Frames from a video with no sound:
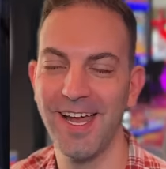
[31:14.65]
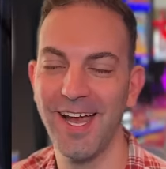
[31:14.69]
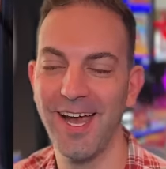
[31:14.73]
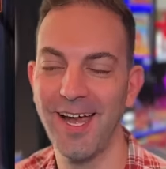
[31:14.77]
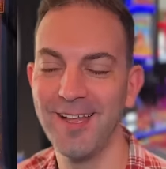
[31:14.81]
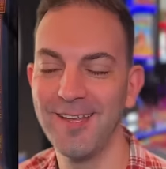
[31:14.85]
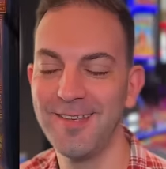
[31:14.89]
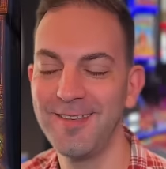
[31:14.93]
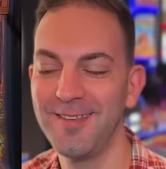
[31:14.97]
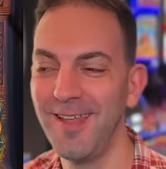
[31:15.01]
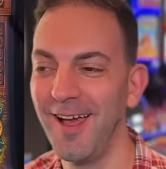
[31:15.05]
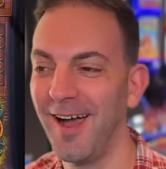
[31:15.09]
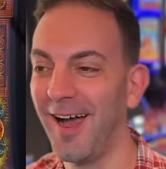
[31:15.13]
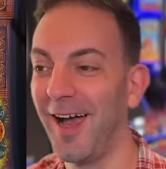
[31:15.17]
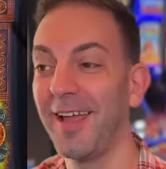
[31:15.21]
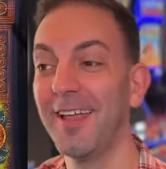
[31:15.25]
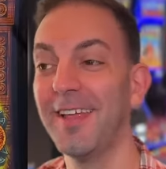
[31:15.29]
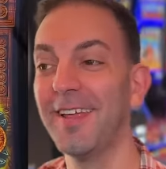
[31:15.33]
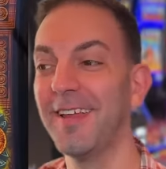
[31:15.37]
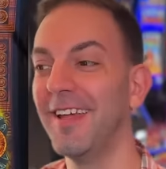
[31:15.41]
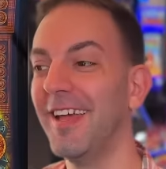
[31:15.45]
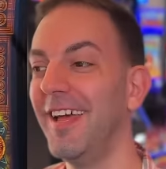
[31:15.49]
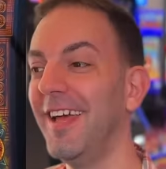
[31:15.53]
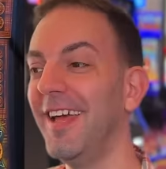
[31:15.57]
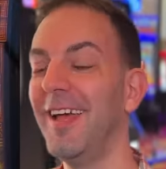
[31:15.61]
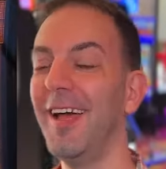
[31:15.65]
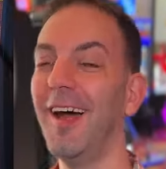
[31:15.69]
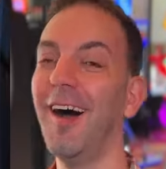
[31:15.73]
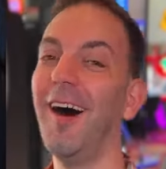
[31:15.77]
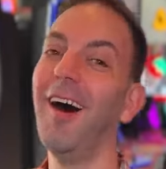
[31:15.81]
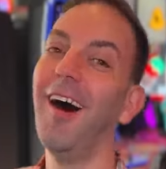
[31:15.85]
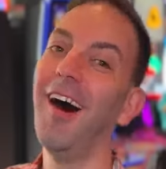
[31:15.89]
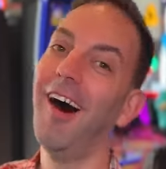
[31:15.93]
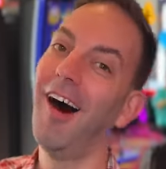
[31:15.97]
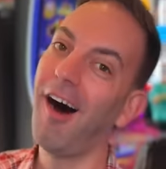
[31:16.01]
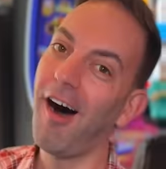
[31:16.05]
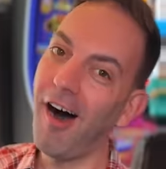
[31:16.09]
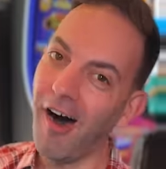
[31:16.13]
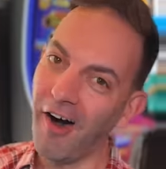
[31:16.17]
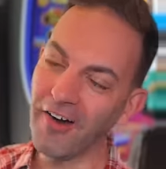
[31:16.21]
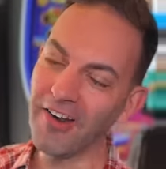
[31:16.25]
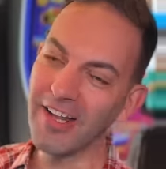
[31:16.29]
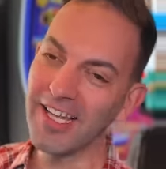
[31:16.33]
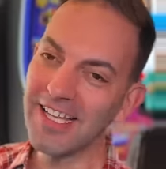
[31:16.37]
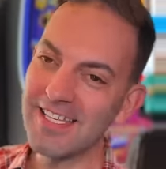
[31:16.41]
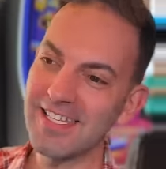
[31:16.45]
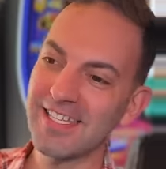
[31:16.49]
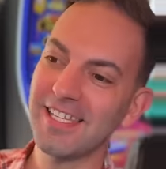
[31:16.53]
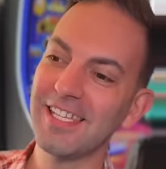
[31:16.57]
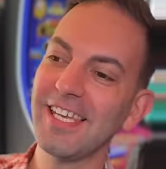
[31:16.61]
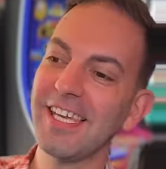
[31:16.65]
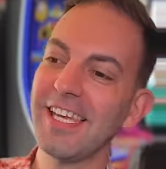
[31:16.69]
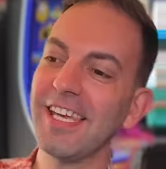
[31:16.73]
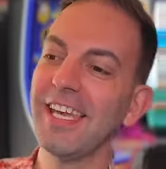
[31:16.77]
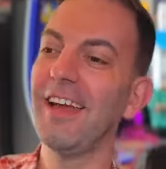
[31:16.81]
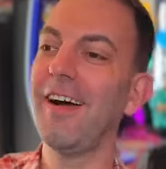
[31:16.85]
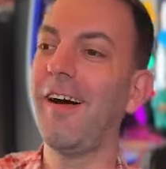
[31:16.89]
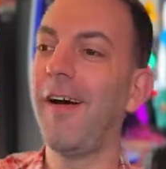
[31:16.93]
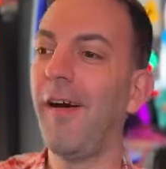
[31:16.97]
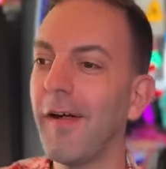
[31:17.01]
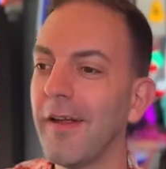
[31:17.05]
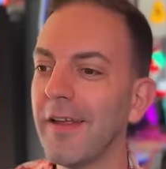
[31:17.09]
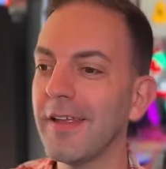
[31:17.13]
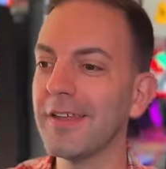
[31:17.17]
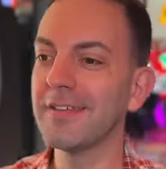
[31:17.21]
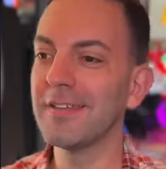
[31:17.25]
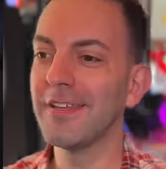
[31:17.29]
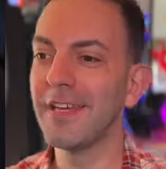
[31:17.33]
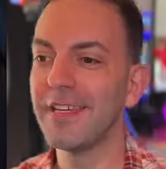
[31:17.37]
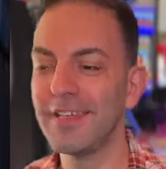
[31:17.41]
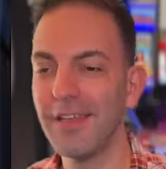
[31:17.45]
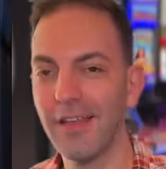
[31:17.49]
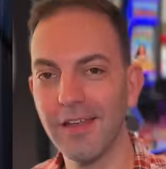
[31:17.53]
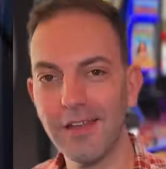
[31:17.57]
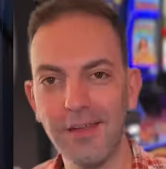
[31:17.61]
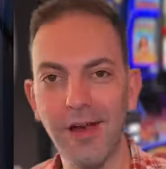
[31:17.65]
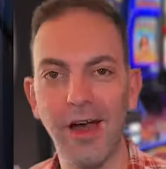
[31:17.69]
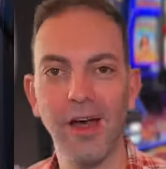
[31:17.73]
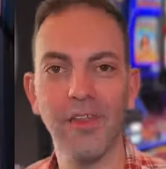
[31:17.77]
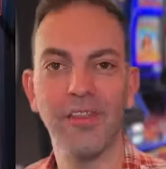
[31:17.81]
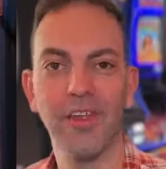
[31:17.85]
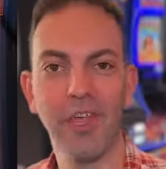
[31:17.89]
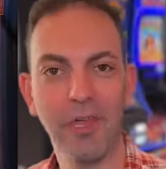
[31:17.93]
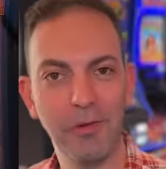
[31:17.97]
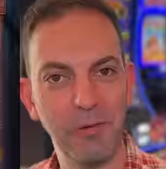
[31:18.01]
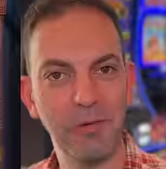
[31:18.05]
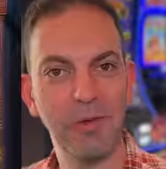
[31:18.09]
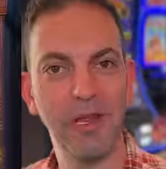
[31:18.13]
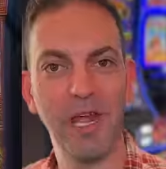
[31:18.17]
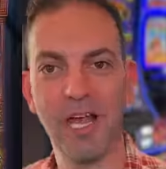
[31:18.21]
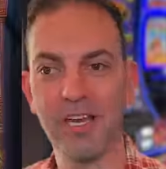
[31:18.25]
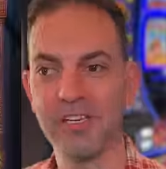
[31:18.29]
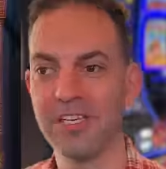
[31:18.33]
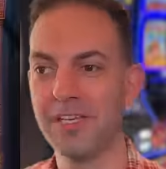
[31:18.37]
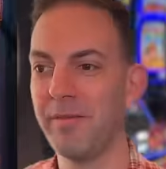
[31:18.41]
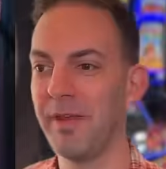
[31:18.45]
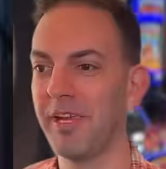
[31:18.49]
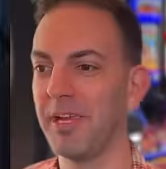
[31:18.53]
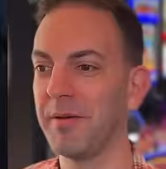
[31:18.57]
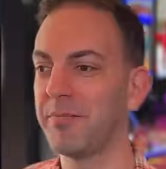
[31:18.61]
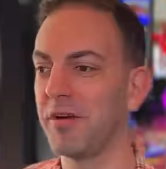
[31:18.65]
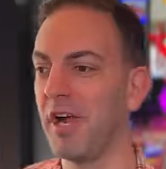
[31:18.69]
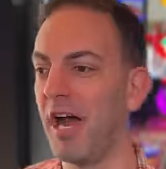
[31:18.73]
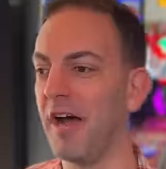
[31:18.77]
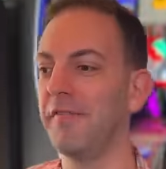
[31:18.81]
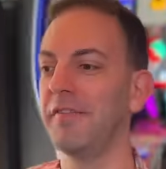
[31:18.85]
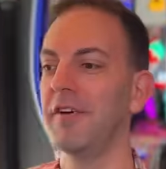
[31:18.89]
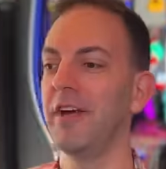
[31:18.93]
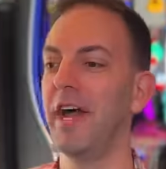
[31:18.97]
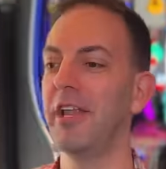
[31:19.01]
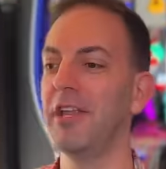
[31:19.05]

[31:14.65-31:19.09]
I, I honestly, honestly did not think we would actually make a profit.